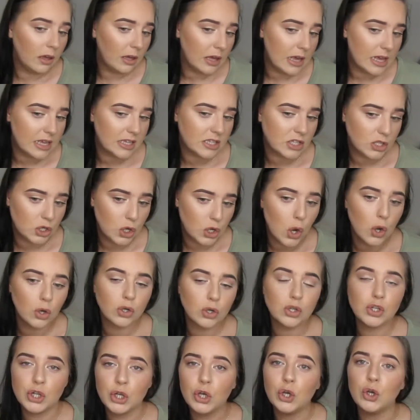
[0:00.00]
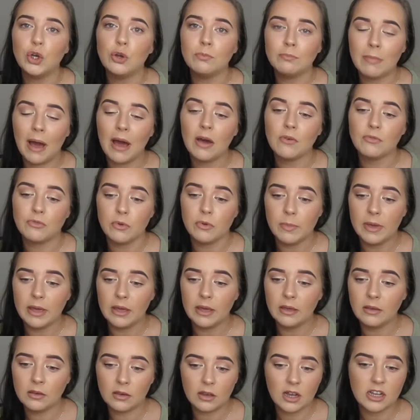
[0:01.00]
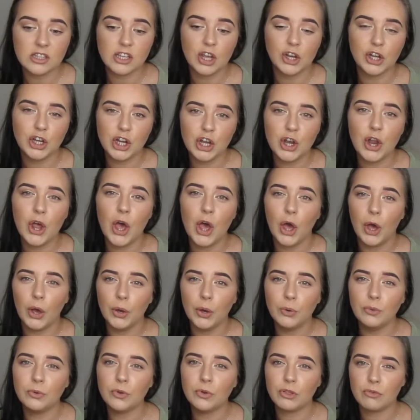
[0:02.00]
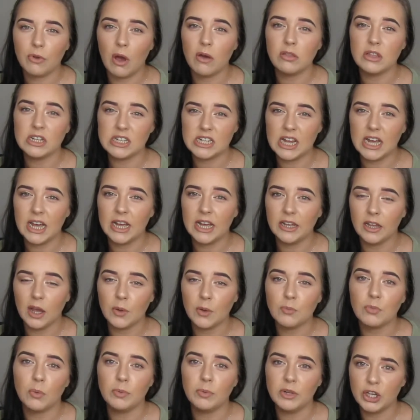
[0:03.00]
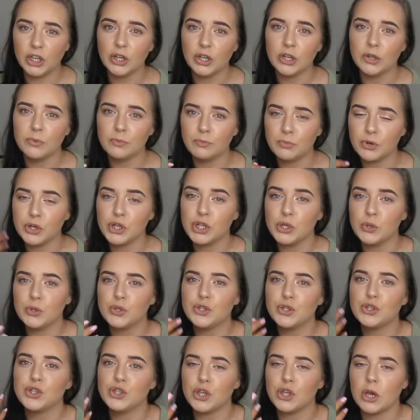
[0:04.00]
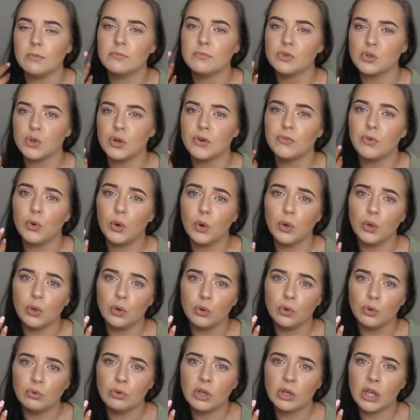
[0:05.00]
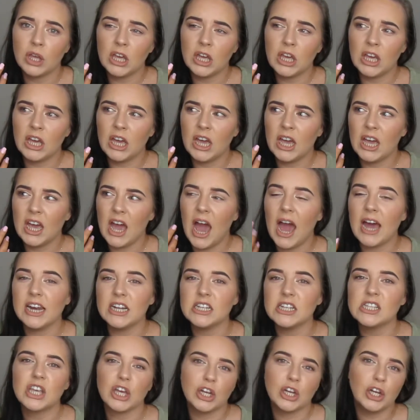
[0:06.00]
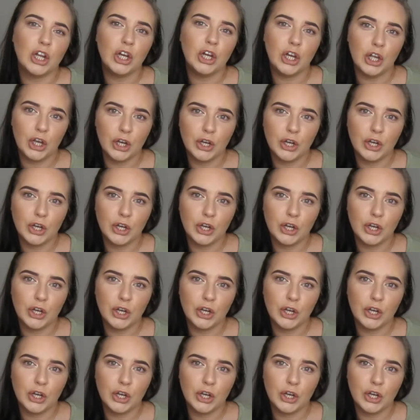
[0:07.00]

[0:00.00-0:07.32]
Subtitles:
It's not too matte for me, because I know throughout the day I'm probably going to produce some sort of oil, and it's not going